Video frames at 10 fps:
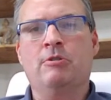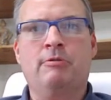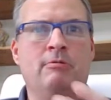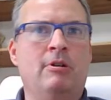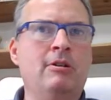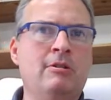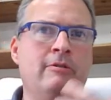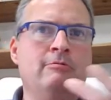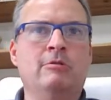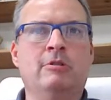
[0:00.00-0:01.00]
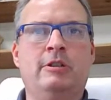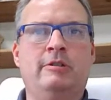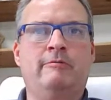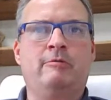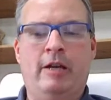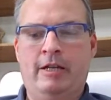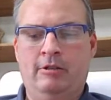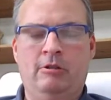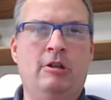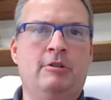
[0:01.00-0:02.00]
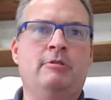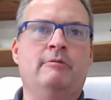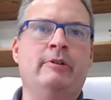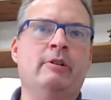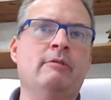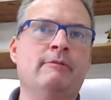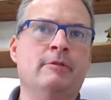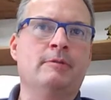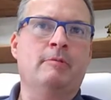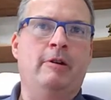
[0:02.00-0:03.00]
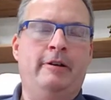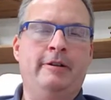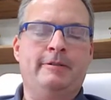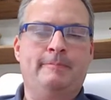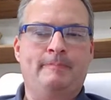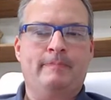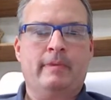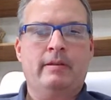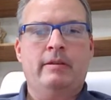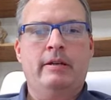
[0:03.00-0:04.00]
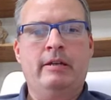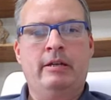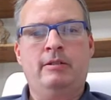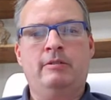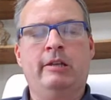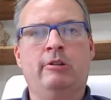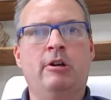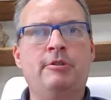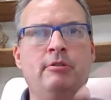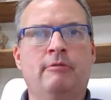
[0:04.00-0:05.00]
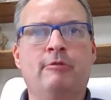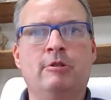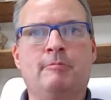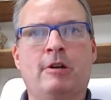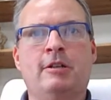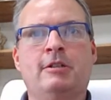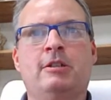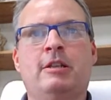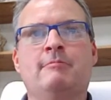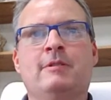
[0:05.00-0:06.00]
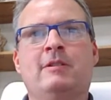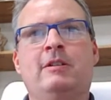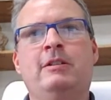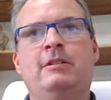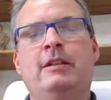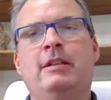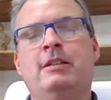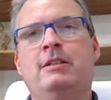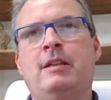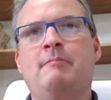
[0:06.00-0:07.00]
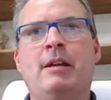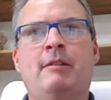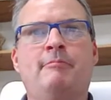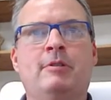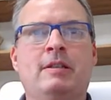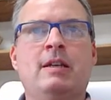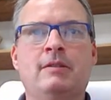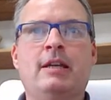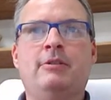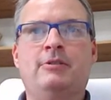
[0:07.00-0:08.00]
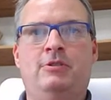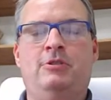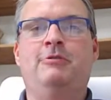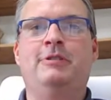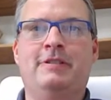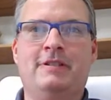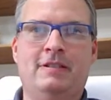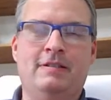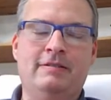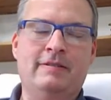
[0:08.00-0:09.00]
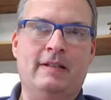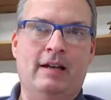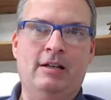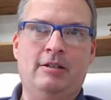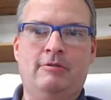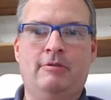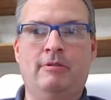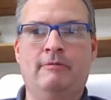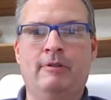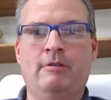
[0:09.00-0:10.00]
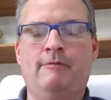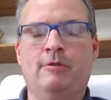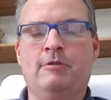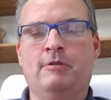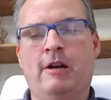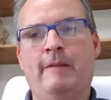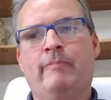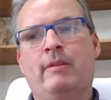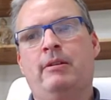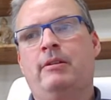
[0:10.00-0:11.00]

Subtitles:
go through all the work of trying to launch their very first product, and they launch their first product on Amazon, and they might have put 10,000 units in stock on the very first try,